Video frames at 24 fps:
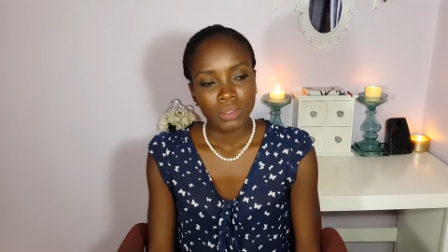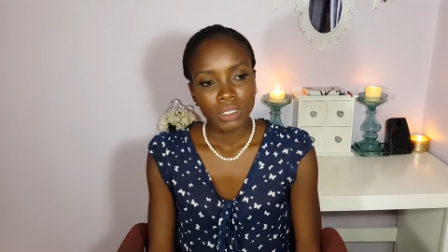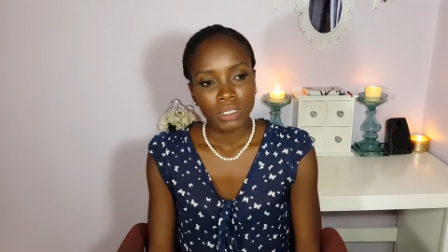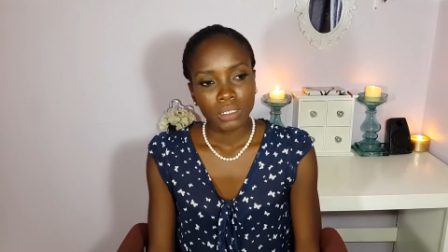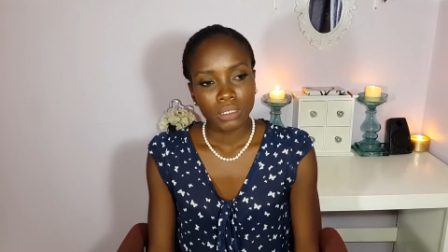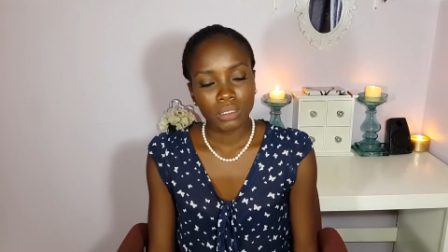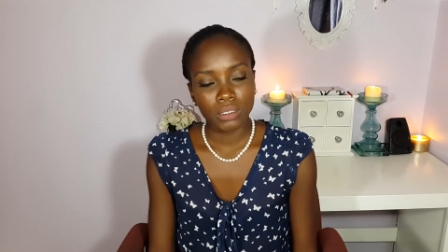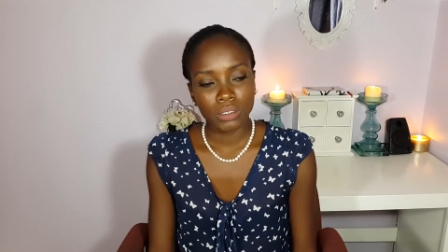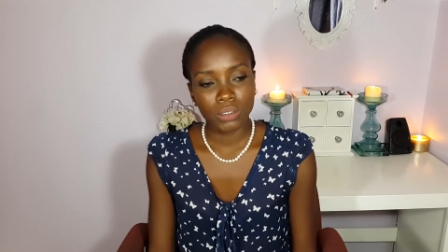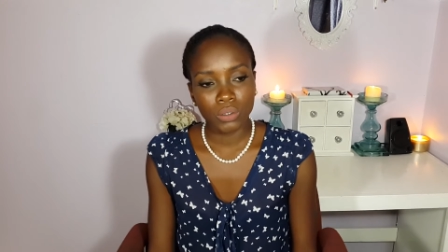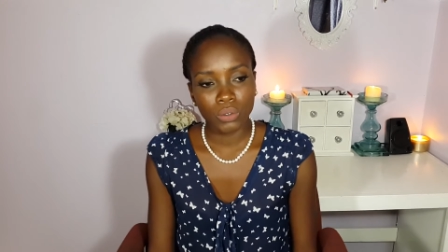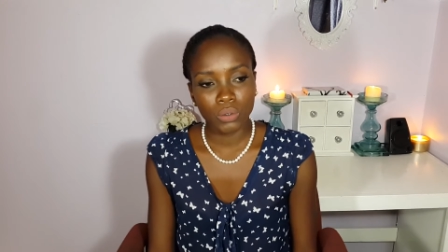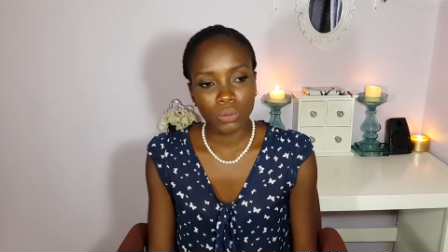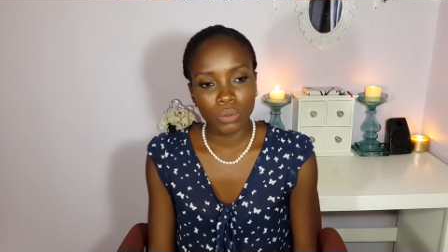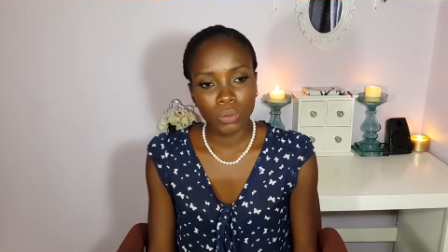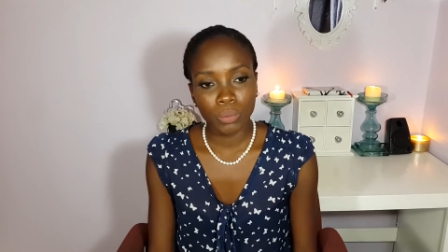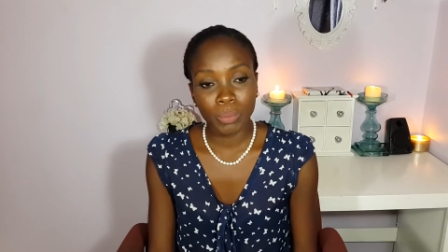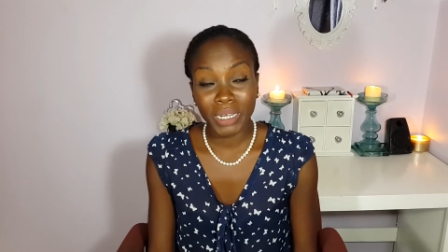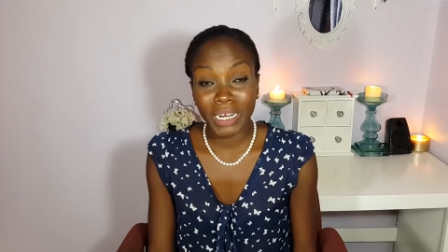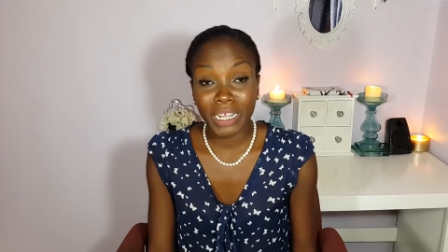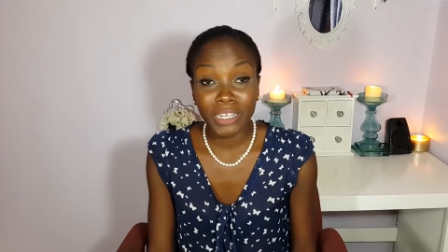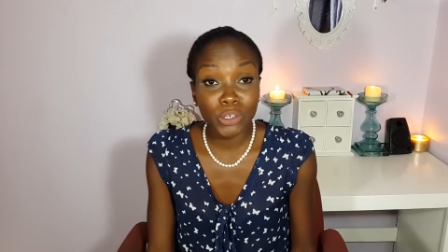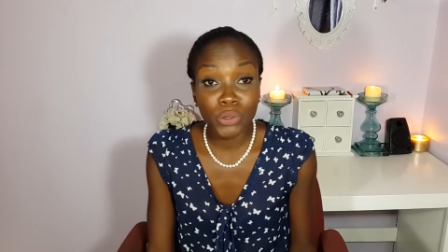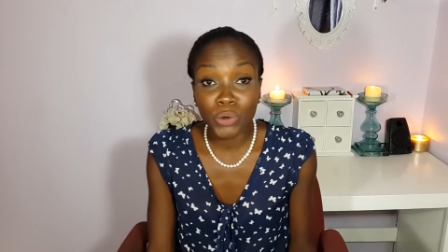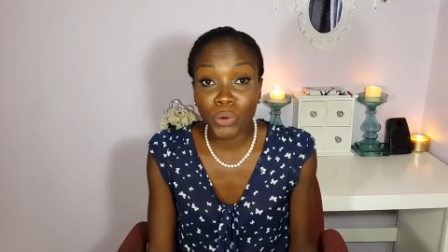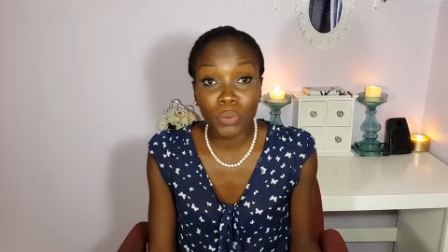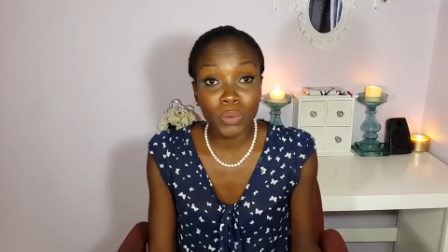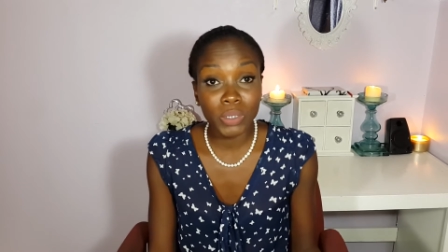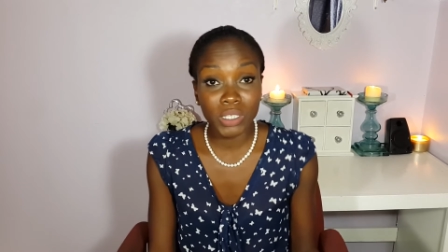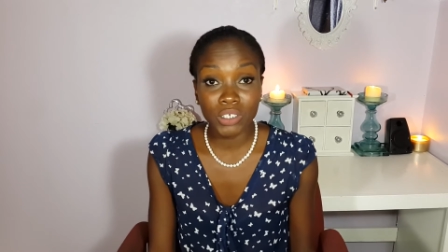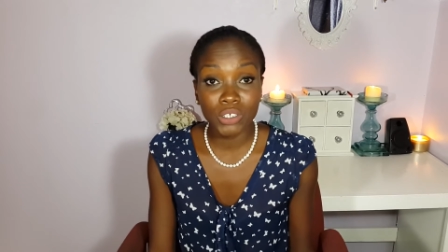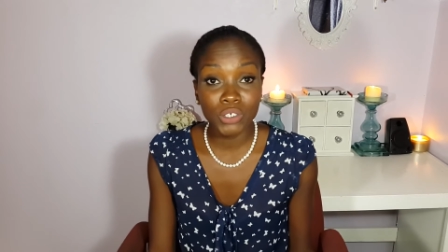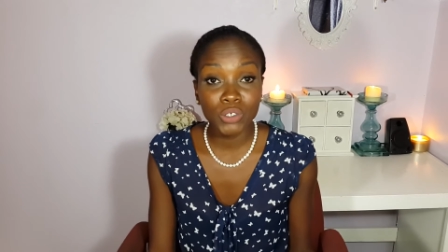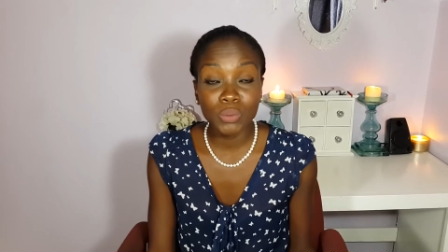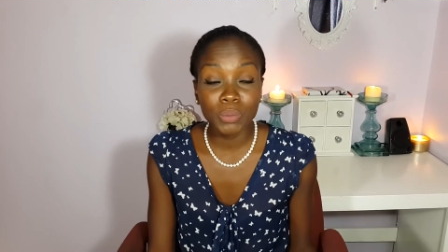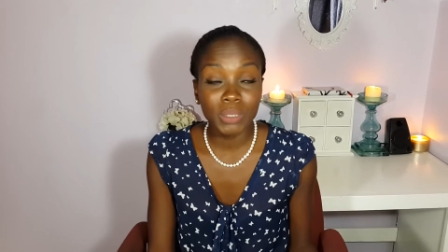So, but I don't know
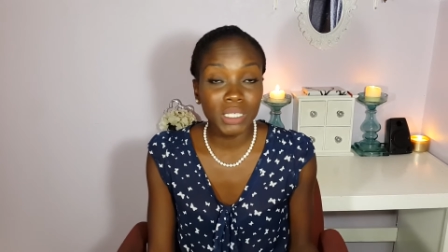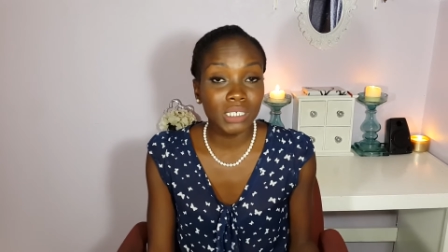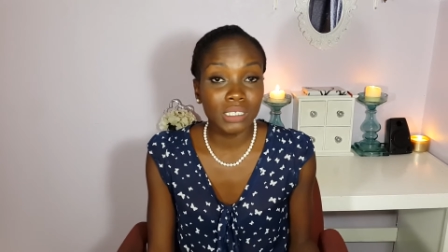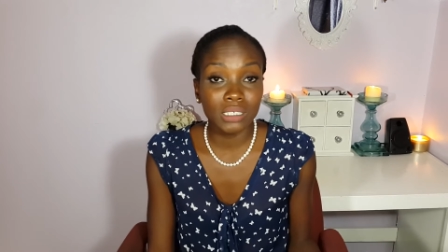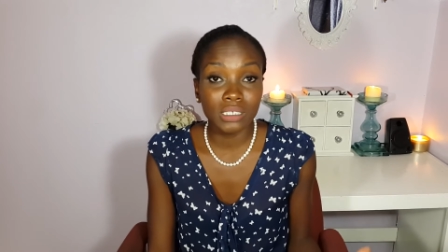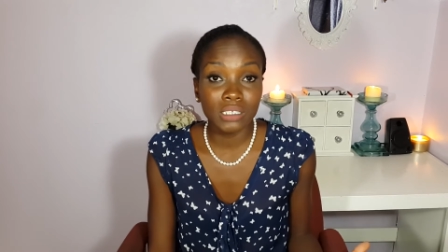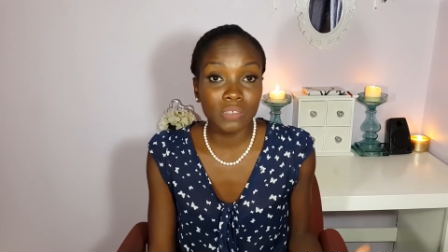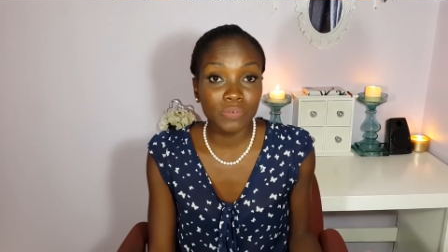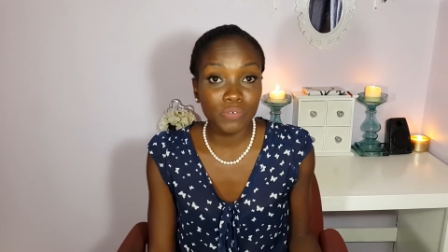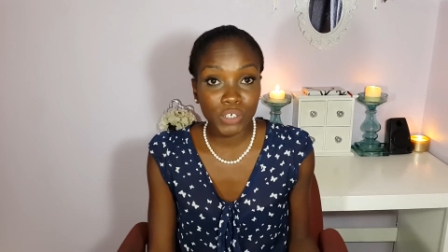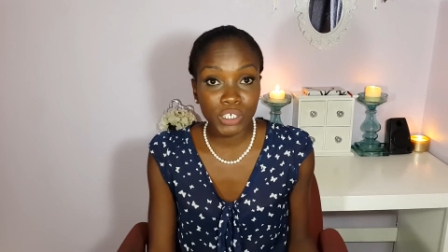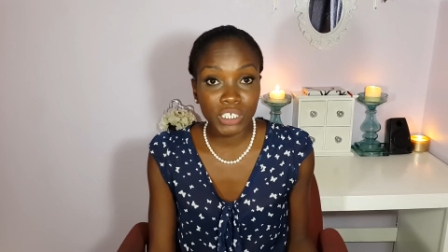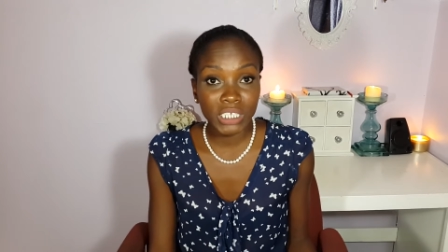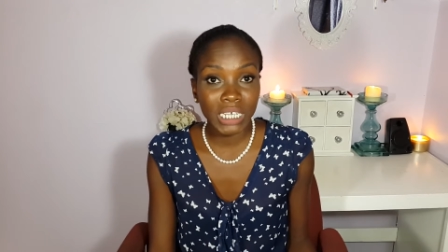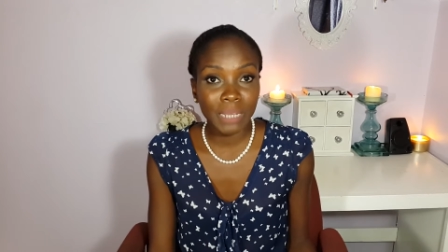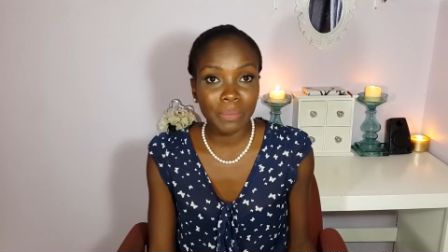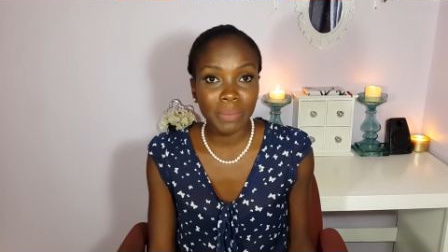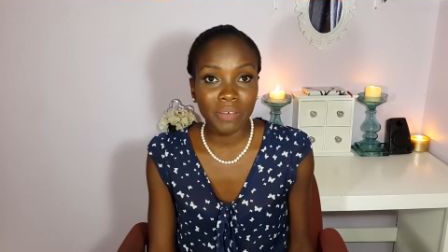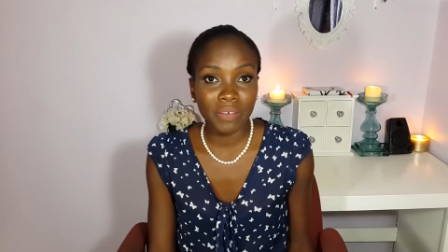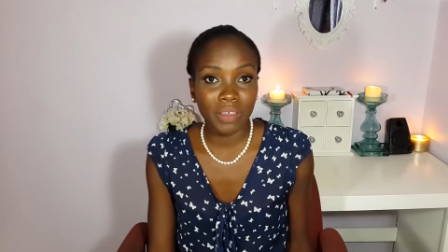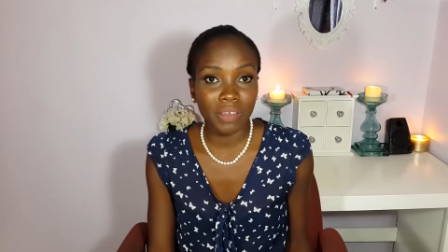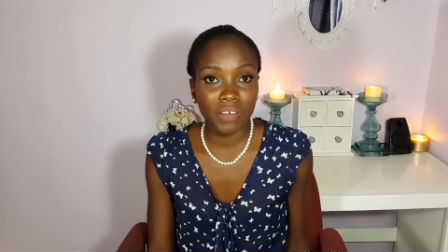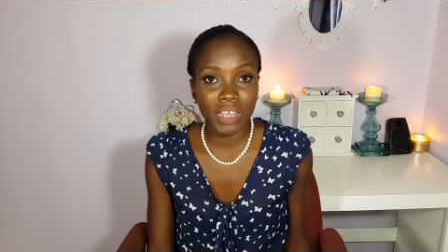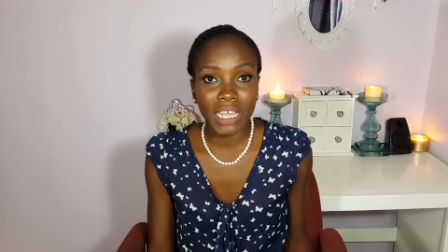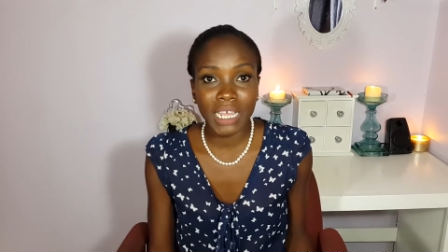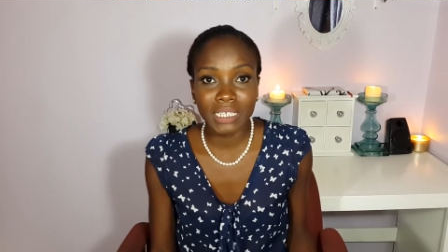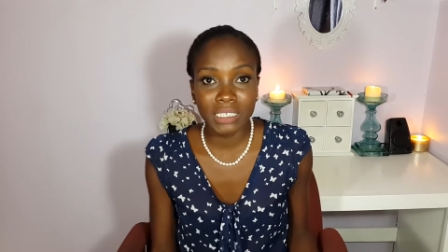what to do, because it's the first time I've ever